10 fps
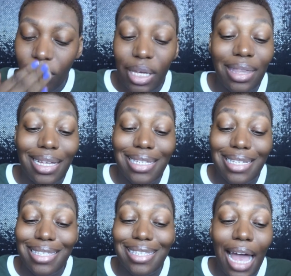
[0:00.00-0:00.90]
and that's
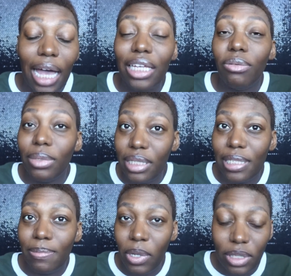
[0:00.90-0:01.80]
exactly what
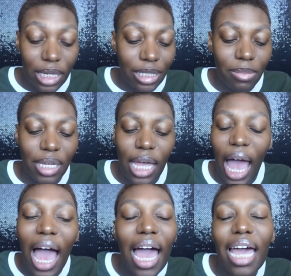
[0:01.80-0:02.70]
this smells like to me.
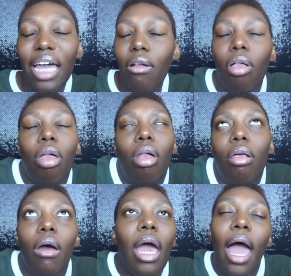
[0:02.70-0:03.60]

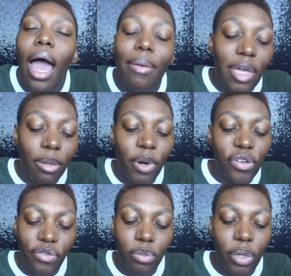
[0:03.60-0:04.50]
I'm not a
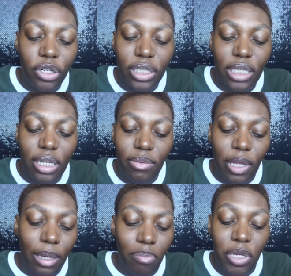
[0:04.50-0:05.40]
perfume person,
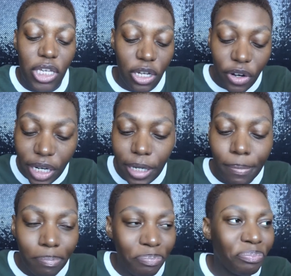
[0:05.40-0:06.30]
like,
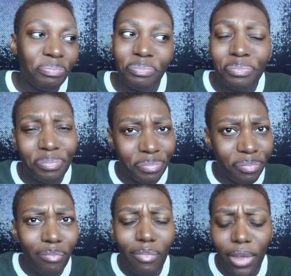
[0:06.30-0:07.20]
period.
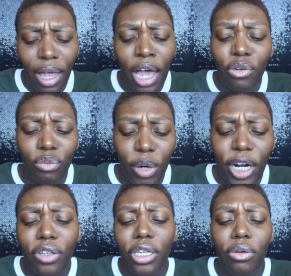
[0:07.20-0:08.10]
I
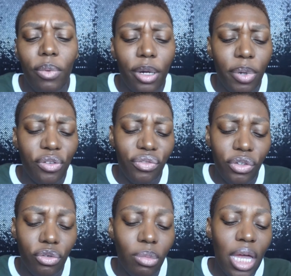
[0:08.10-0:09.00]
rarely wear
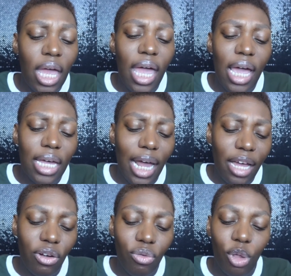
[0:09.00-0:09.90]
perfume, and I
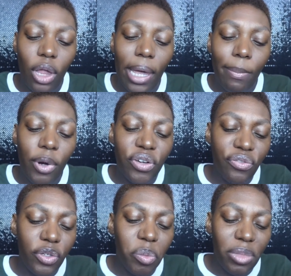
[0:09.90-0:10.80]
don't like
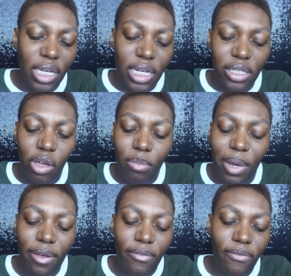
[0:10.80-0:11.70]
perfume things on
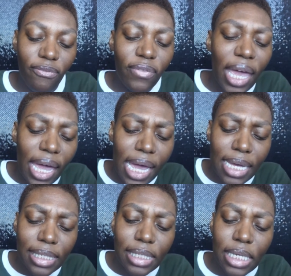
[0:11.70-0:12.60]
my
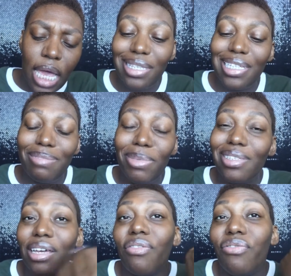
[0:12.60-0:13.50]
face. And it smells
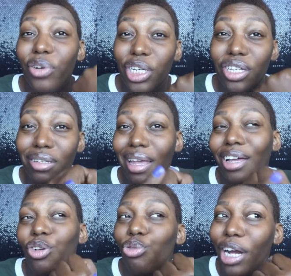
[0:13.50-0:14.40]
like a freaking
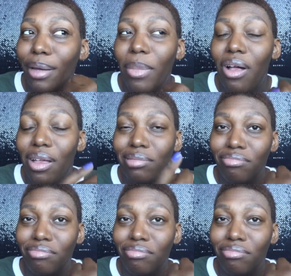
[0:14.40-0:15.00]
like grandma.